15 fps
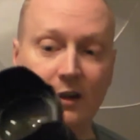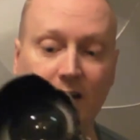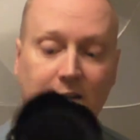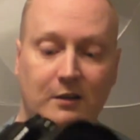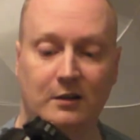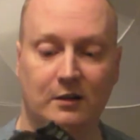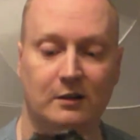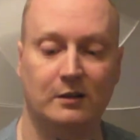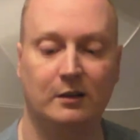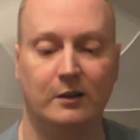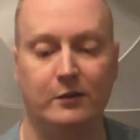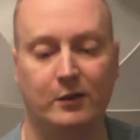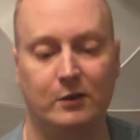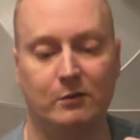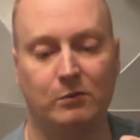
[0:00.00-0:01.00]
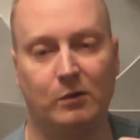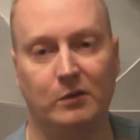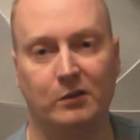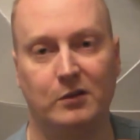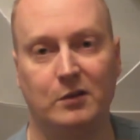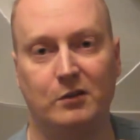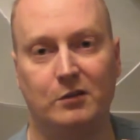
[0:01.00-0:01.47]
and if you want
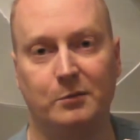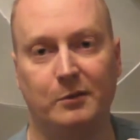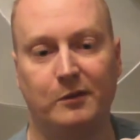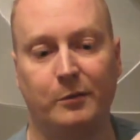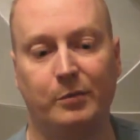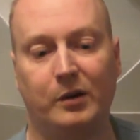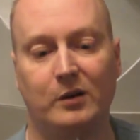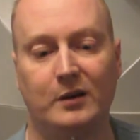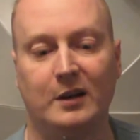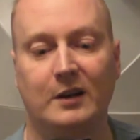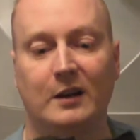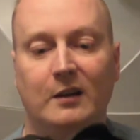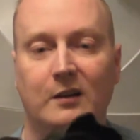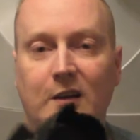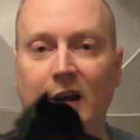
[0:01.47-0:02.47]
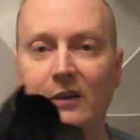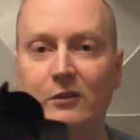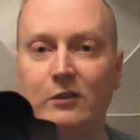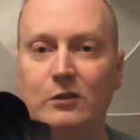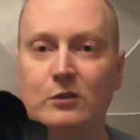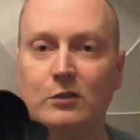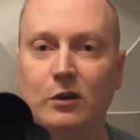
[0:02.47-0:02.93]
to do something for blogging and
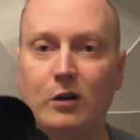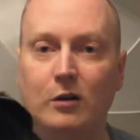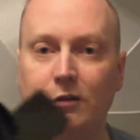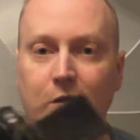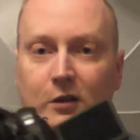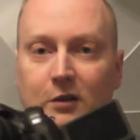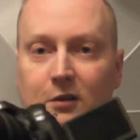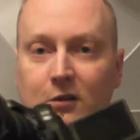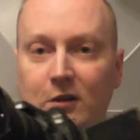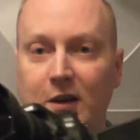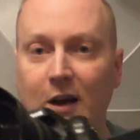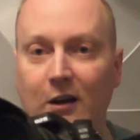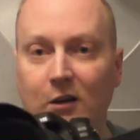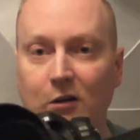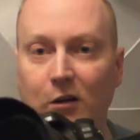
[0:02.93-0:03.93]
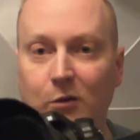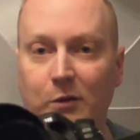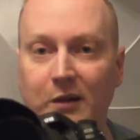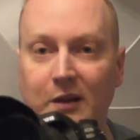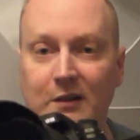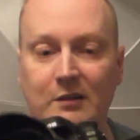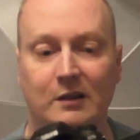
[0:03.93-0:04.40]
have good autofocus, you can't go wrong with
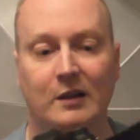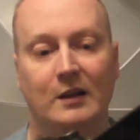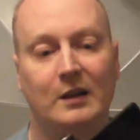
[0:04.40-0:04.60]
this.